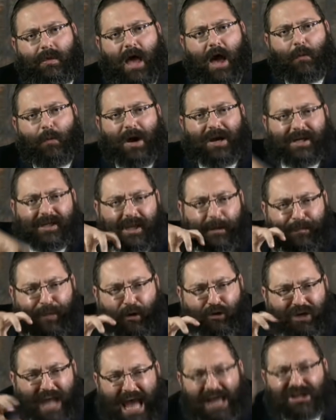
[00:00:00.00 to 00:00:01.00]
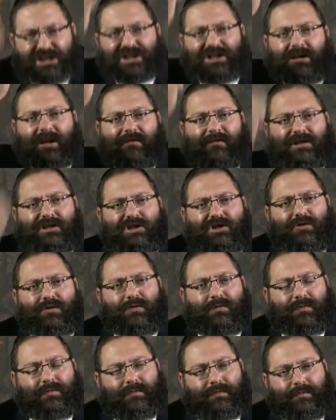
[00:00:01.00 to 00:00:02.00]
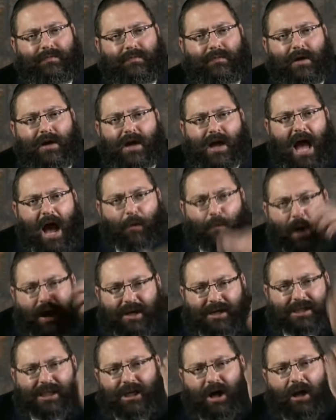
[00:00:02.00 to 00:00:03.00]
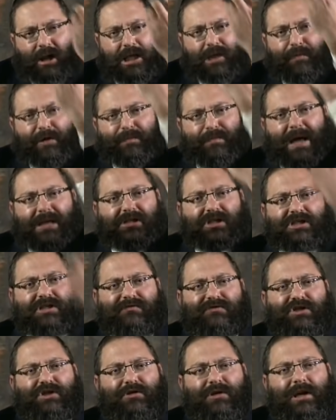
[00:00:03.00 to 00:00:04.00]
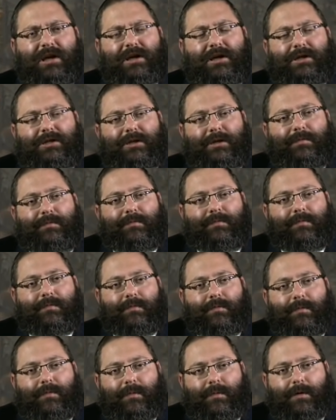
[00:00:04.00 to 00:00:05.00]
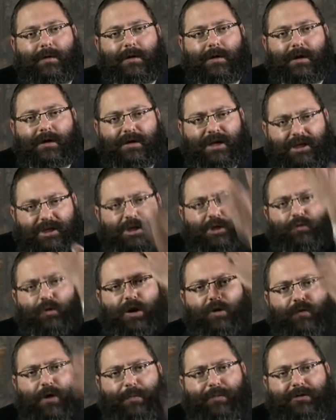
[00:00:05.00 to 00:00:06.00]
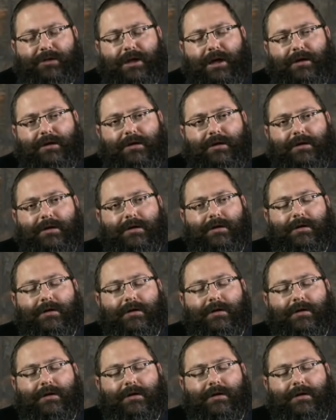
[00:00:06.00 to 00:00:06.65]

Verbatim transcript: And what is the potential of a Jew? And what is the ultimate message of Judaism? This is what it represented.